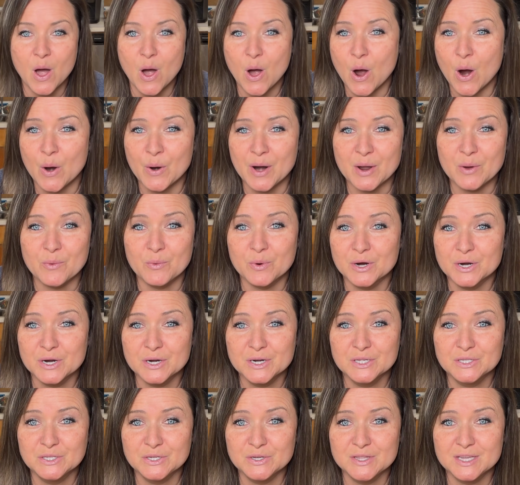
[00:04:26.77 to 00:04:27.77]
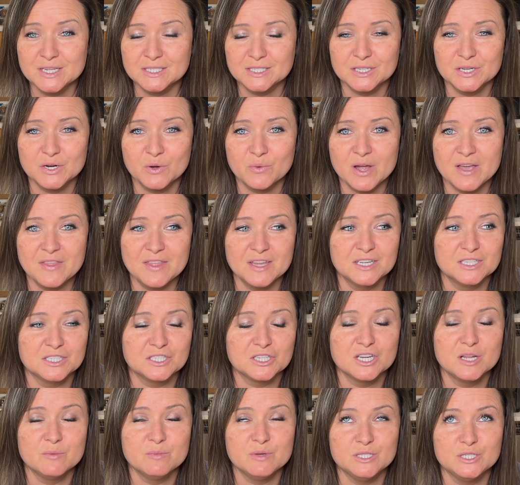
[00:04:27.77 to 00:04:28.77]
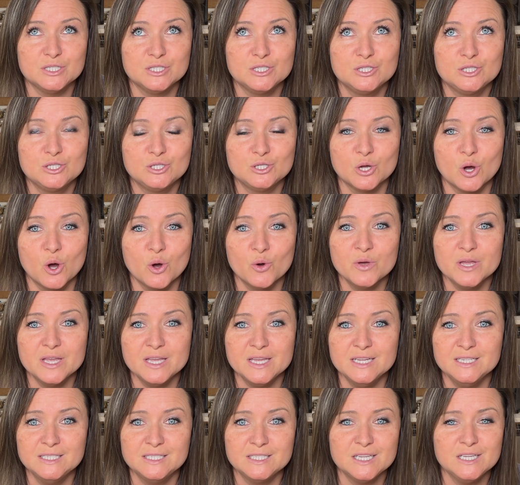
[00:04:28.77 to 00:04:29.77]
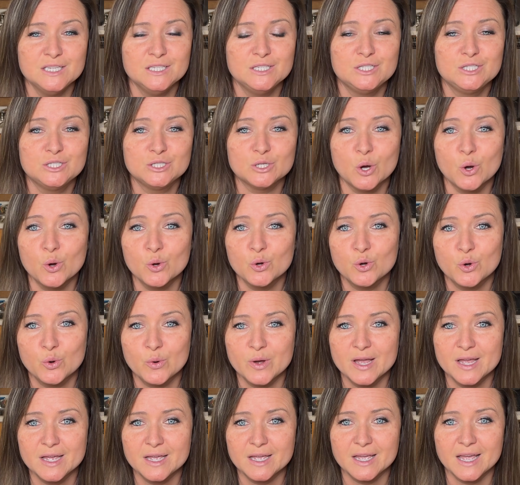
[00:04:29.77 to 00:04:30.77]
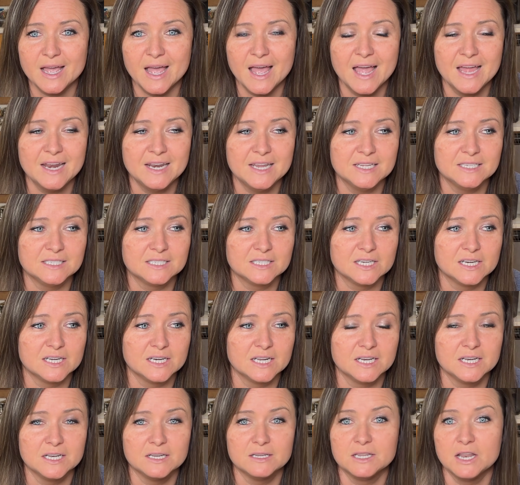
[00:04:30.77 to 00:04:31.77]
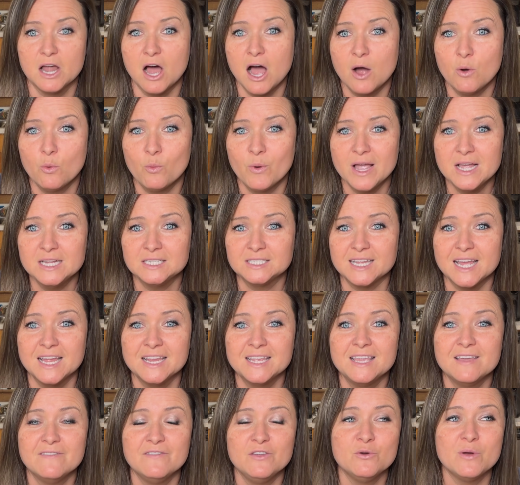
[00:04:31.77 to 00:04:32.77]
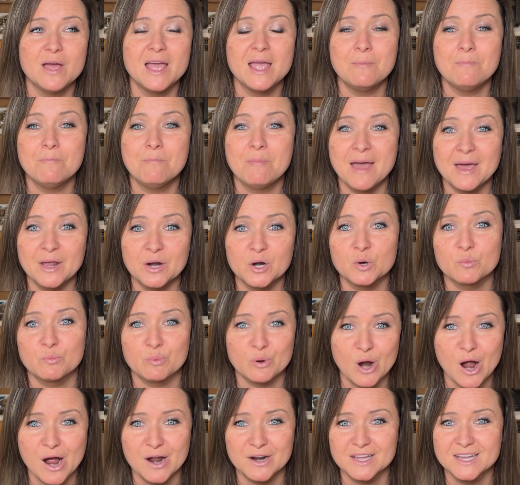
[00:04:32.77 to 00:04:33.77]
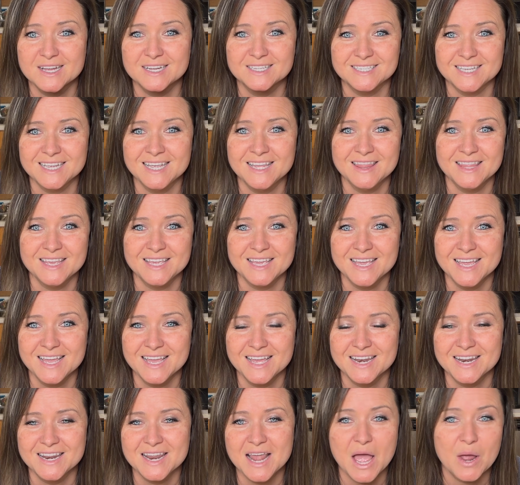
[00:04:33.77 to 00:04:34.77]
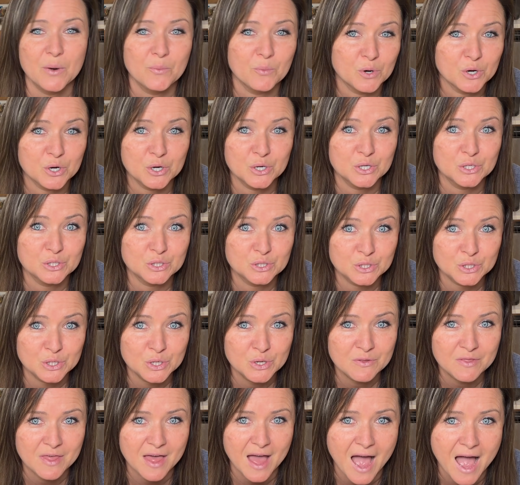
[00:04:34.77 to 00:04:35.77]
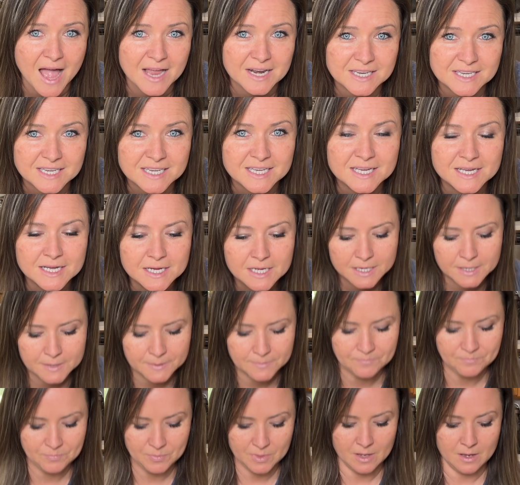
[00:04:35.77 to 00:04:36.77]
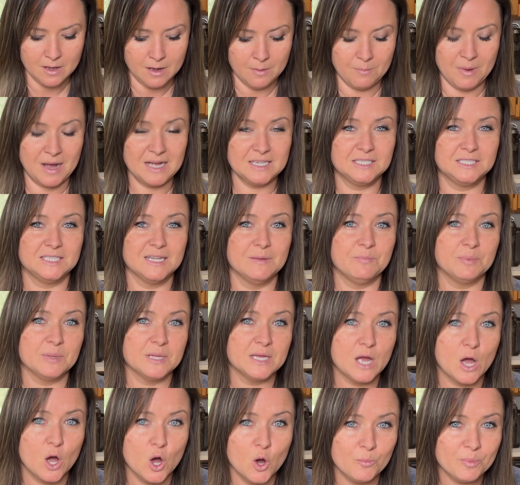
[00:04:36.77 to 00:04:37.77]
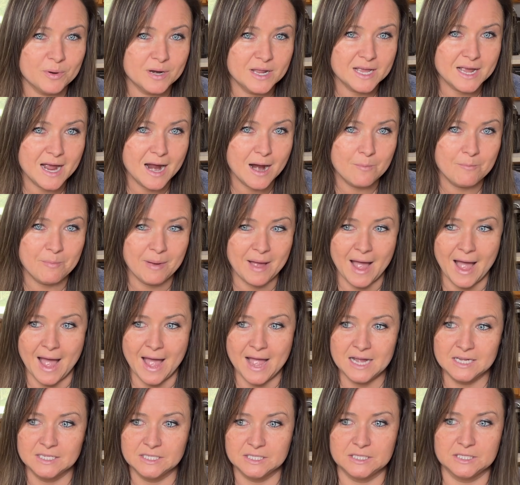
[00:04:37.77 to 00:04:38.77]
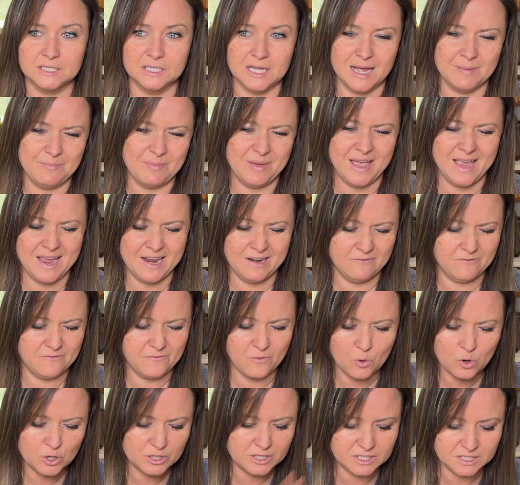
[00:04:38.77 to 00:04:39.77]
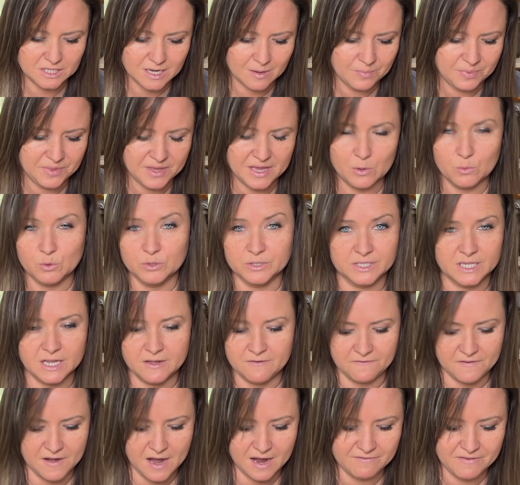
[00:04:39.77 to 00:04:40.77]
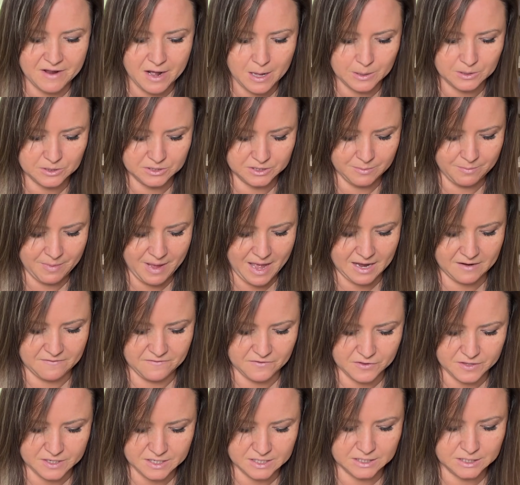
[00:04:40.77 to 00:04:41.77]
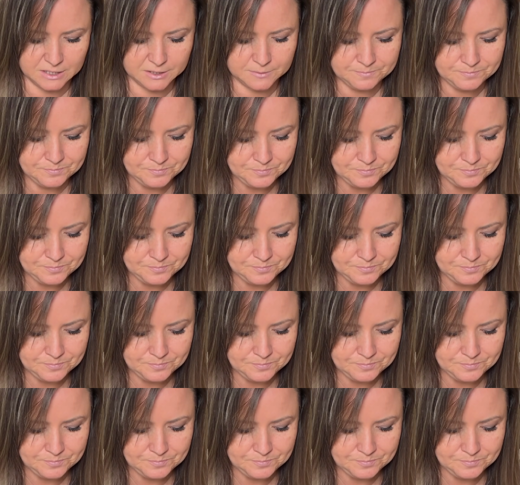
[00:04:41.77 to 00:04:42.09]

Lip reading: All right, we're gonna do this in a way that is gonna be so easy, so quick, and it's gonna not waste and give you a better product in the end. And we're gonna do that by simply opening our bags. I paid for something, we'll say $5 a bag for these.